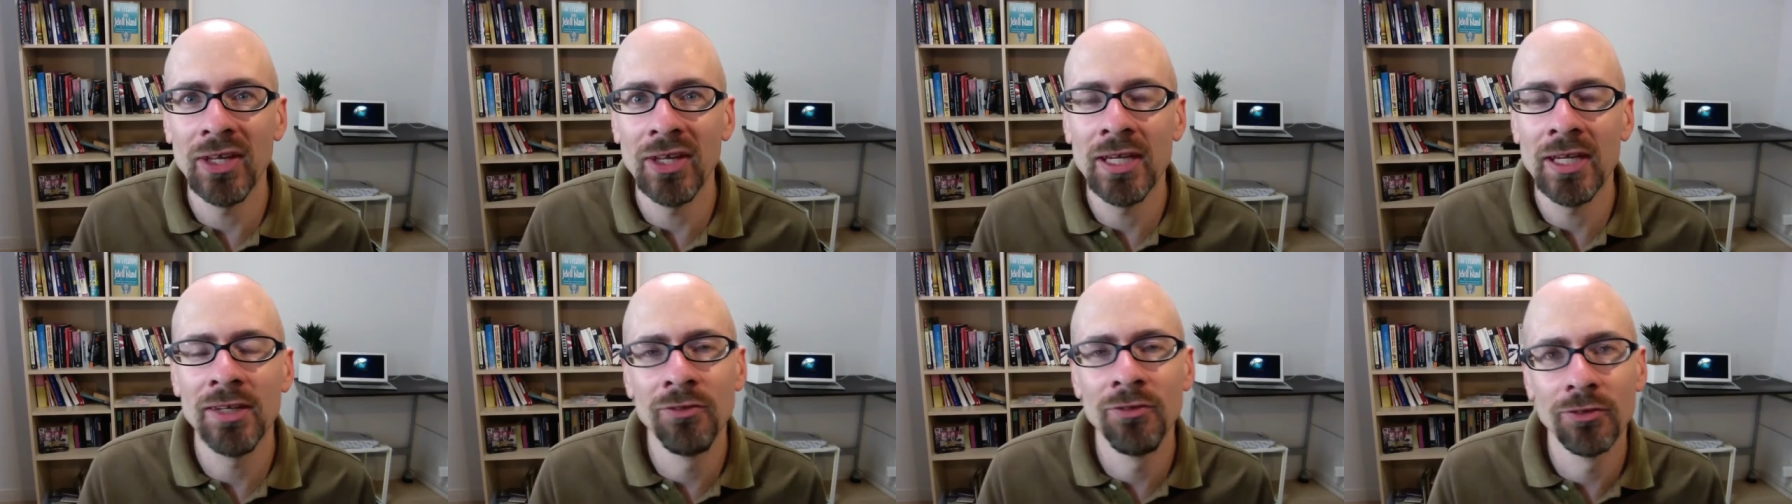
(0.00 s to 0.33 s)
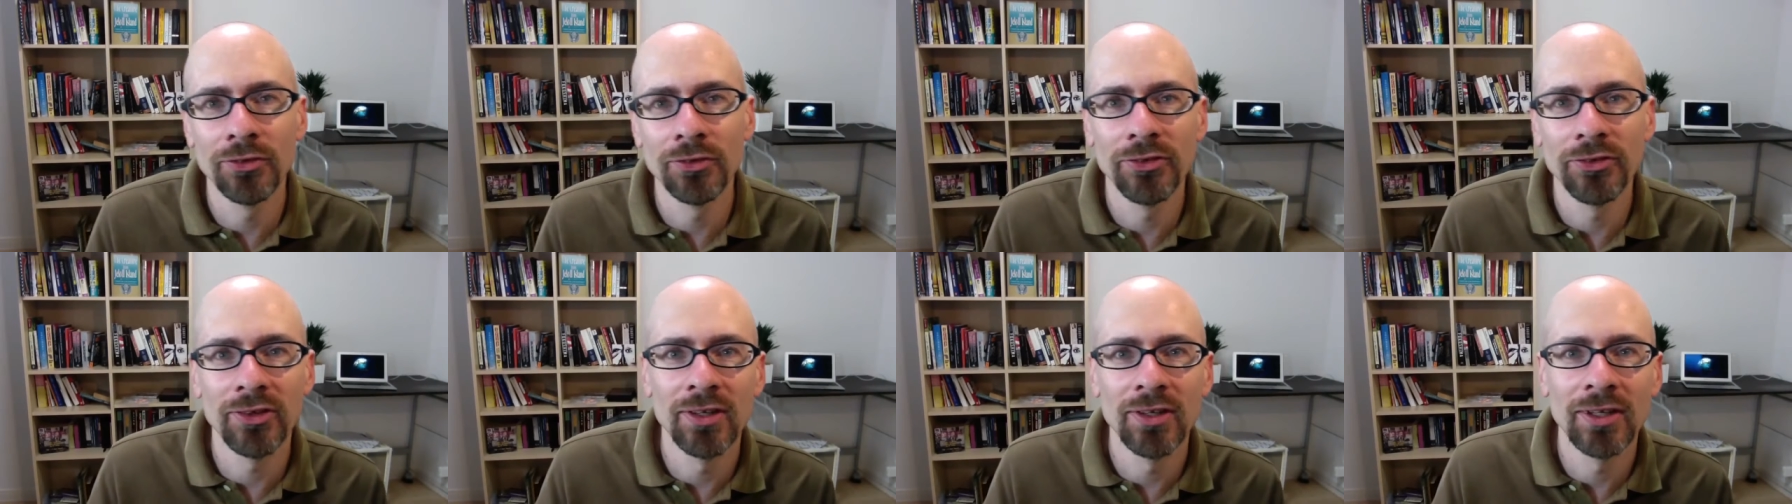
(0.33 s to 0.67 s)
was
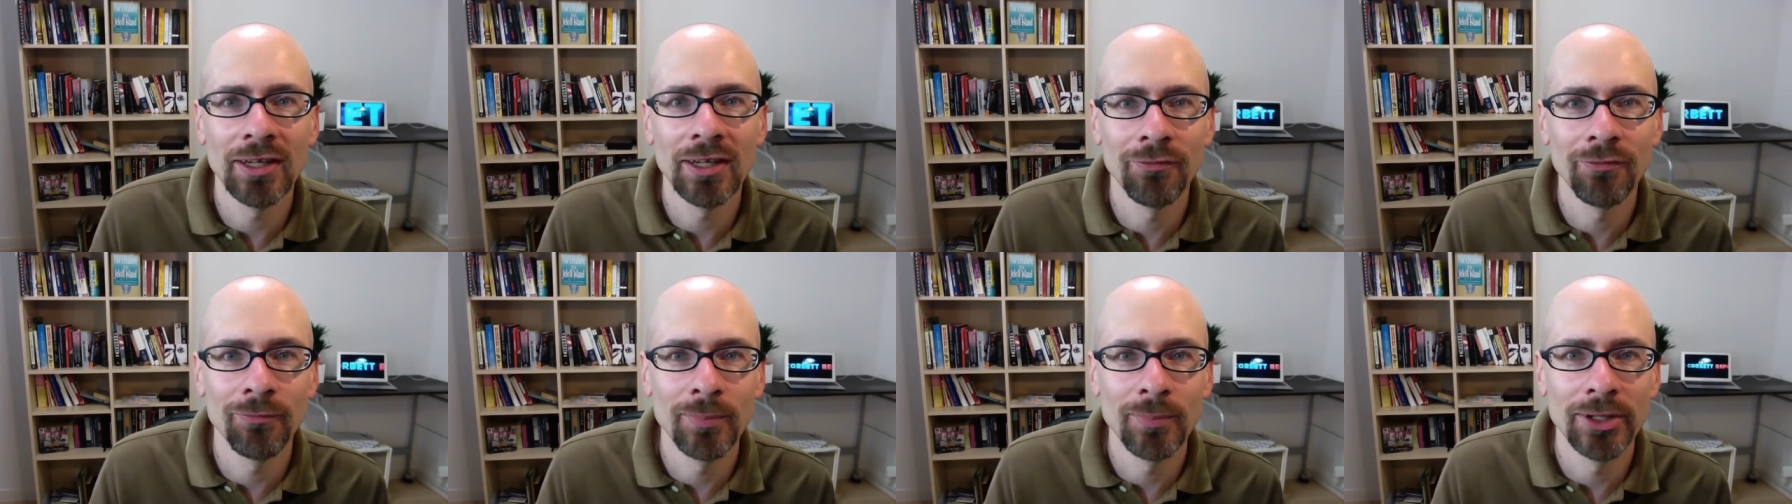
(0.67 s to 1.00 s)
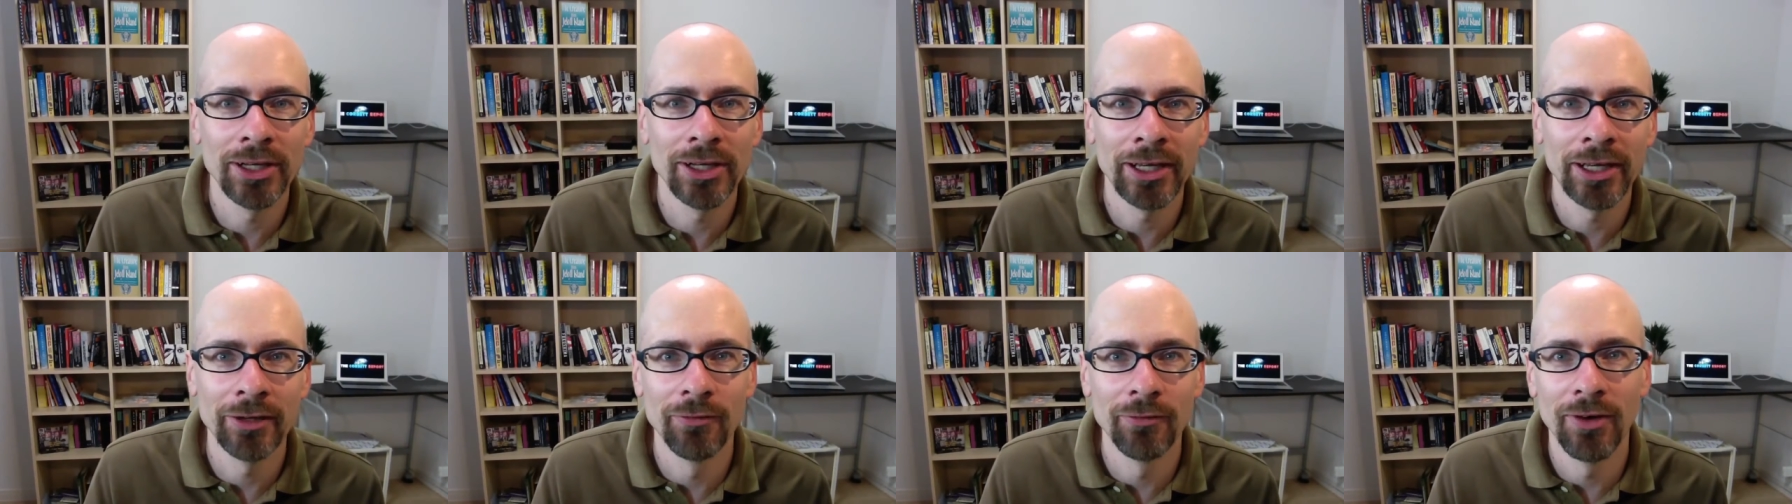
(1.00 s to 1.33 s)
angels in the
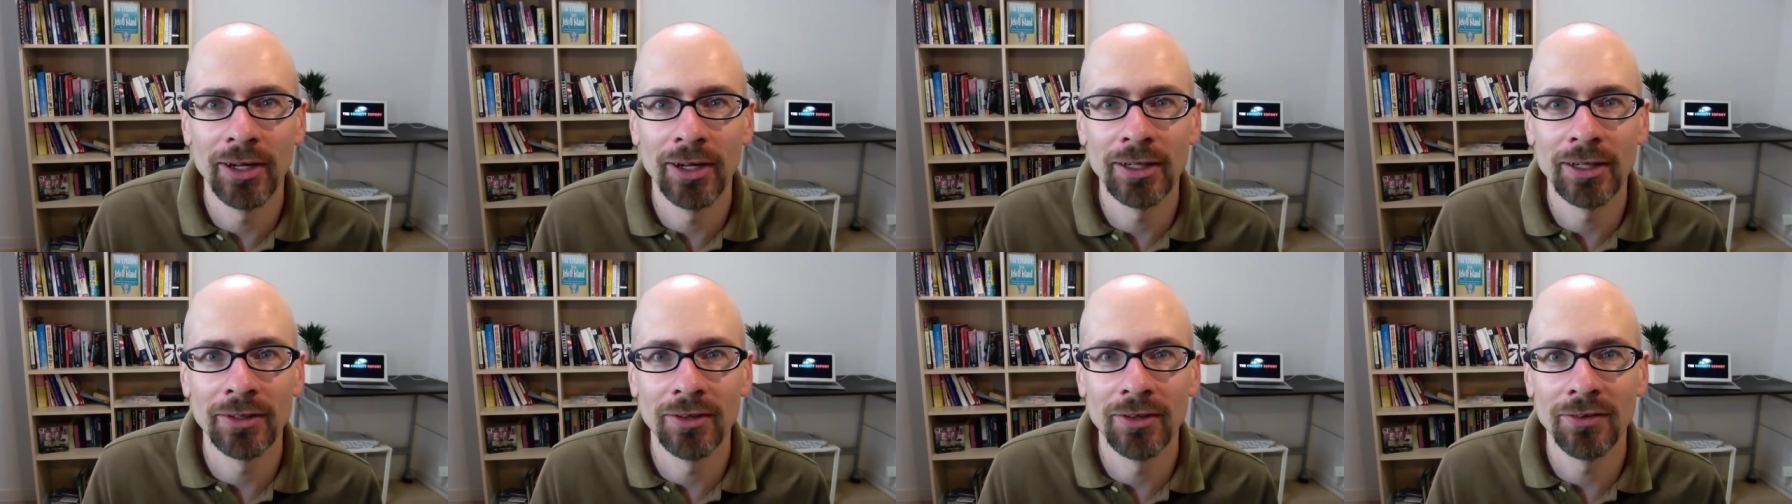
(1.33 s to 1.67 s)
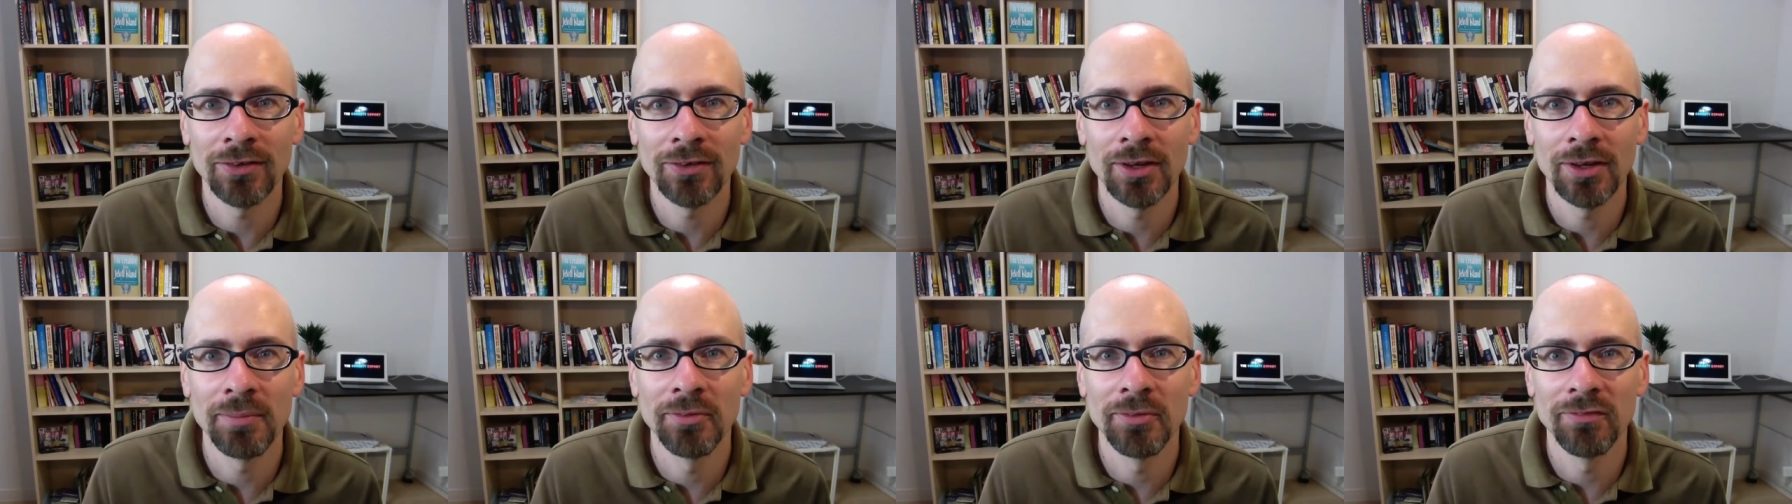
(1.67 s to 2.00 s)
FBI running
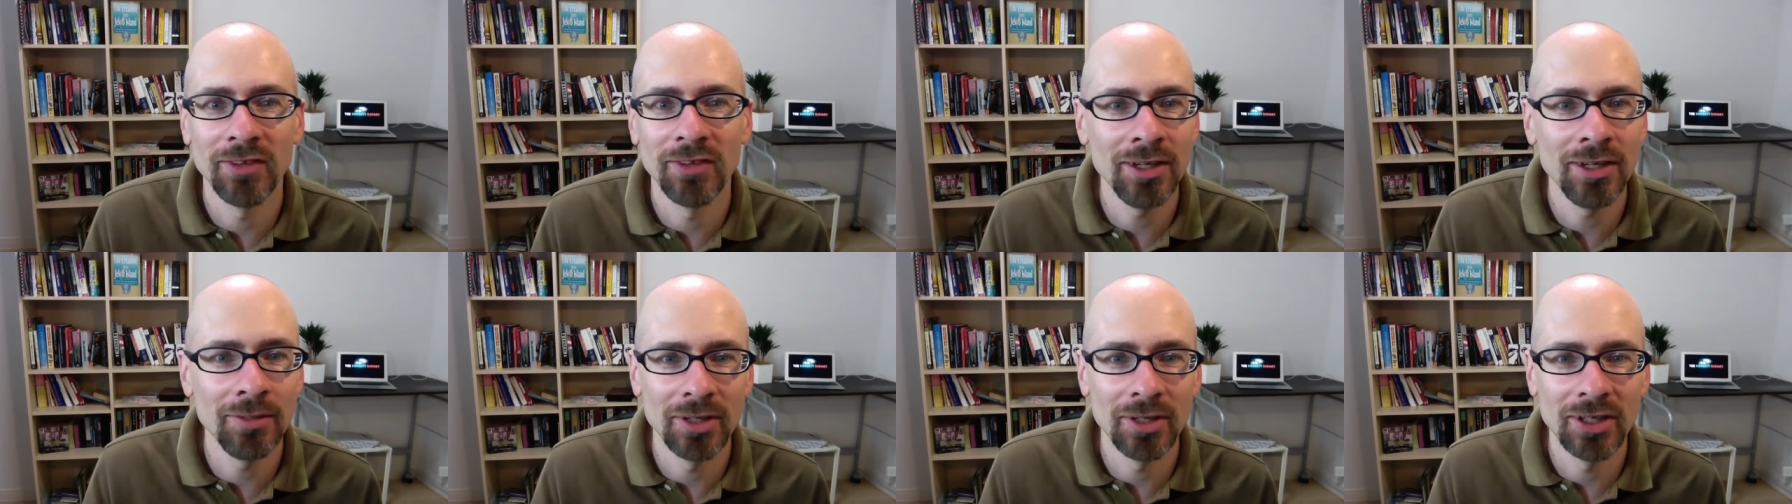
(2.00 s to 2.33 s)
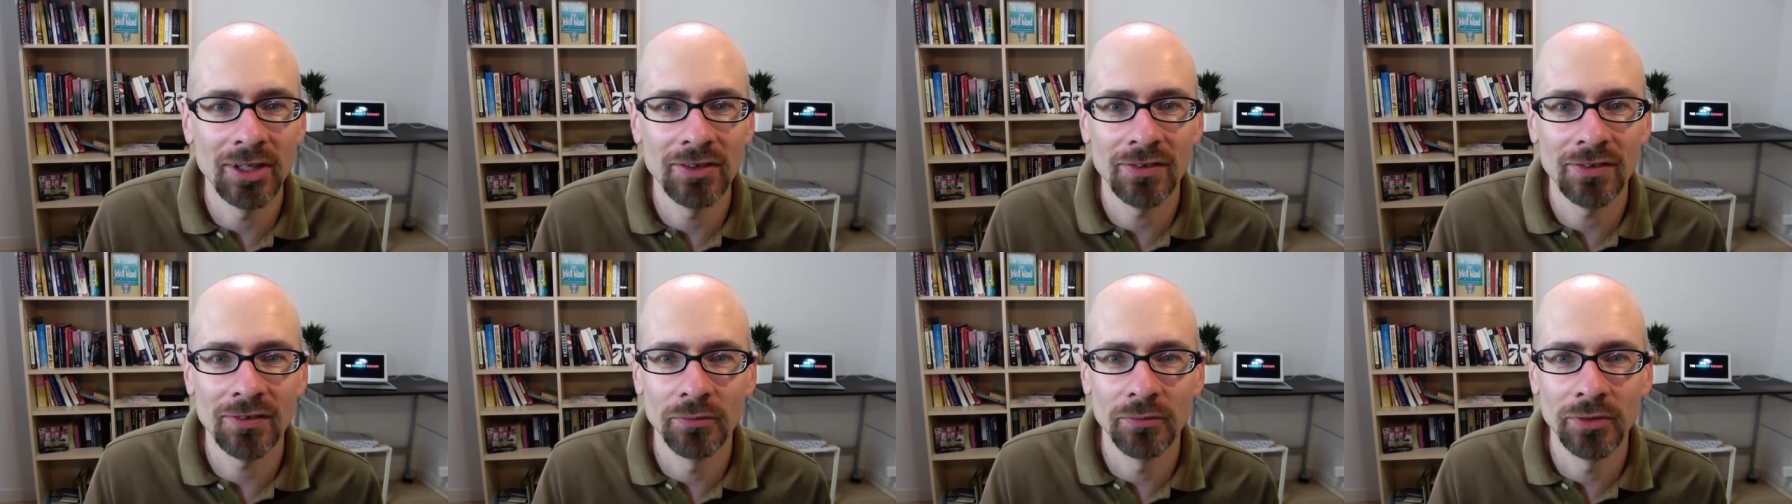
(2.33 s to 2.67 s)
this type of
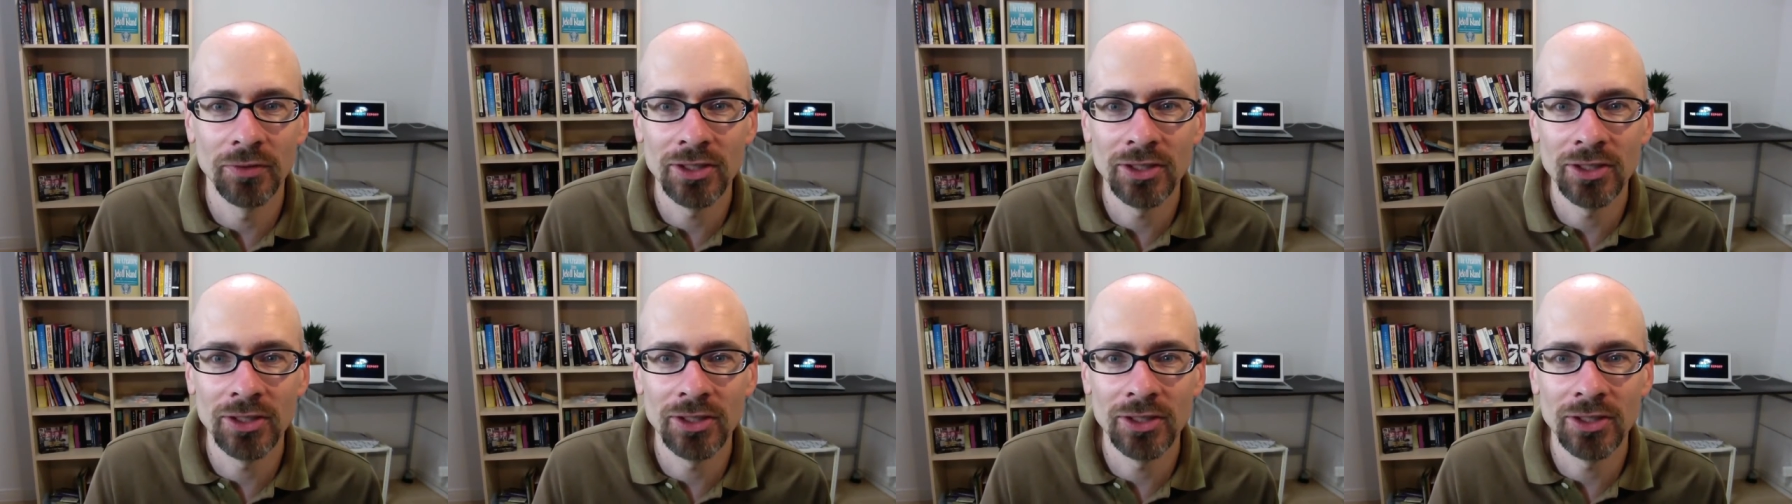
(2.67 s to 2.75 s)
database,